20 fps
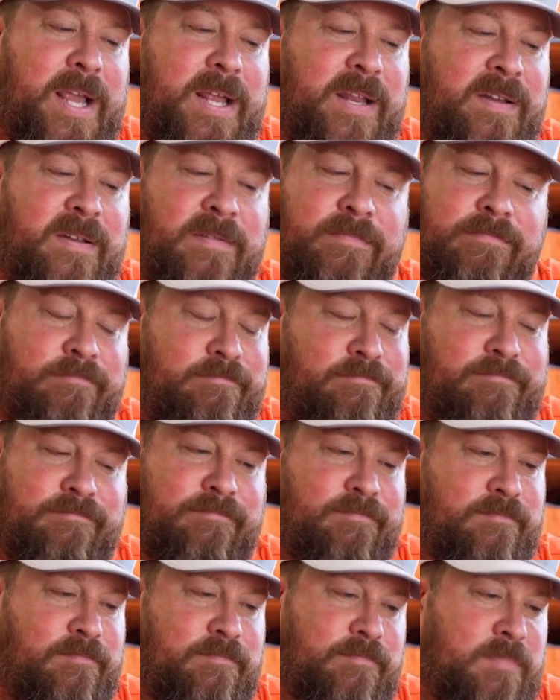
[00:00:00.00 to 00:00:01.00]
can
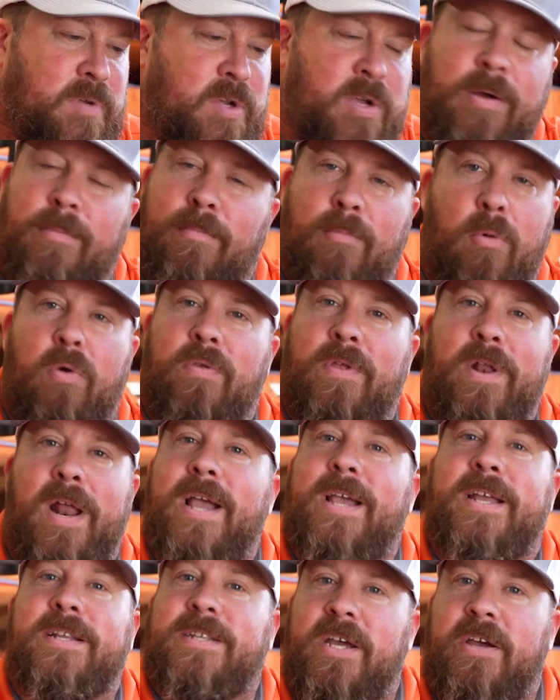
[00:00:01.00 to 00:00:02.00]

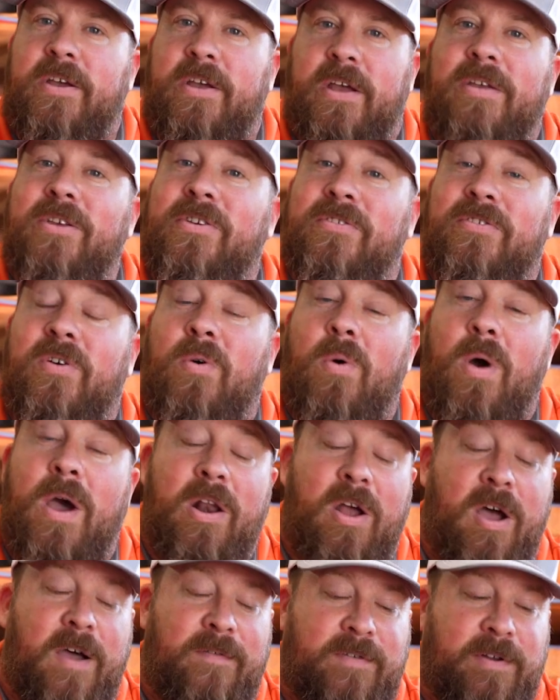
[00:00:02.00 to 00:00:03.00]
tell you. I use it
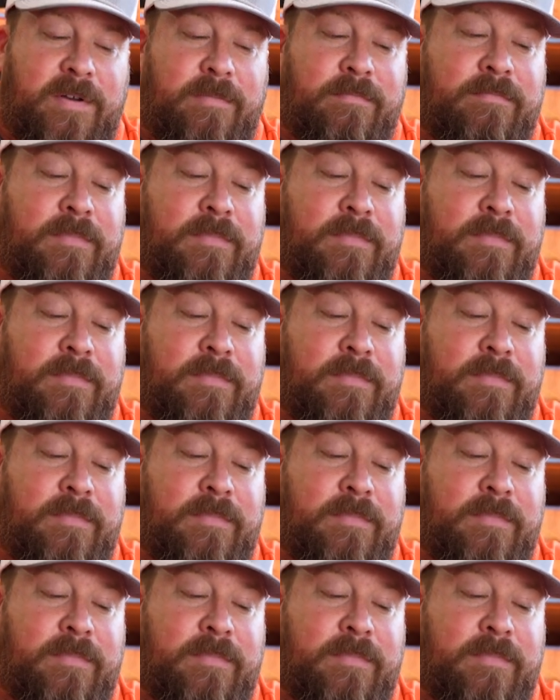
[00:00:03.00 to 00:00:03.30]
quite often.